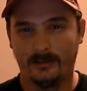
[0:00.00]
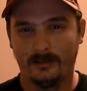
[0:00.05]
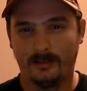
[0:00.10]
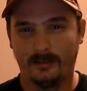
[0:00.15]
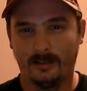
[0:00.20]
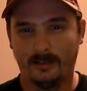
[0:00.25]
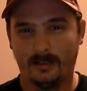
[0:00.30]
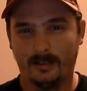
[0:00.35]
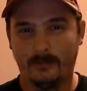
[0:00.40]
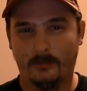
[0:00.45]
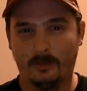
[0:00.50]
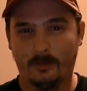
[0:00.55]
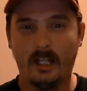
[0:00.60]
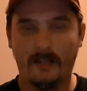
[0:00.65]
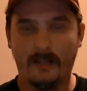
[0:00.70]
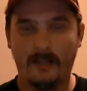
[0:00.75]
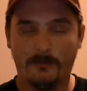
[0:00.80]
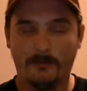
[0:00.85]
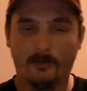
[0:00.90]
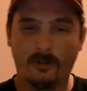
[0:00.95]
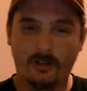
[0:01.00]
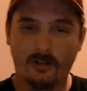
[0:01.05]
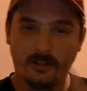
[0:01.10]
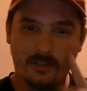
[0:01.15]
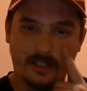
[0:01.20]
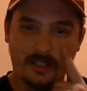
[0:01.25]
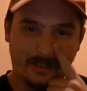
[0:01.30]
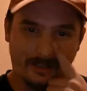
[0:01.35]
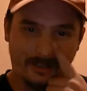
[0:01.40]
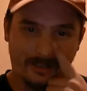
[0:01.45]
And we'll have more of
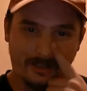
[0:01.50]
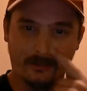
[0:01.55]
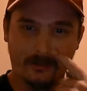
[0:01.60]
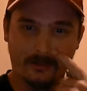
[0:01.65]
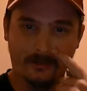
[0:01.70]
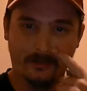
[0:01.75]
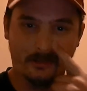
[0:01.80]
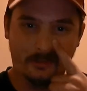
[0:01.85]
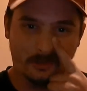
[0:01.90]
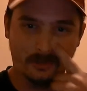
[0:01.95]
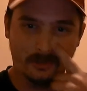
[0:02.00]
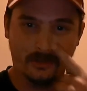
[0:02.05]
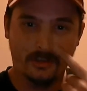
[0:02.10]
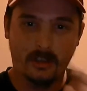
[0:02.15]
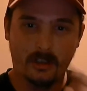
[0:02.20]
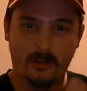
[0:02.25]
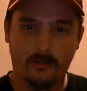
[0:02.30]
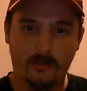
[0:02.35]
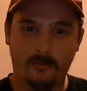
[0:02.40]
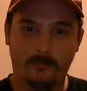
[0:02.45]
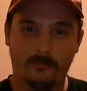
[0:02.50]
that later on in the show.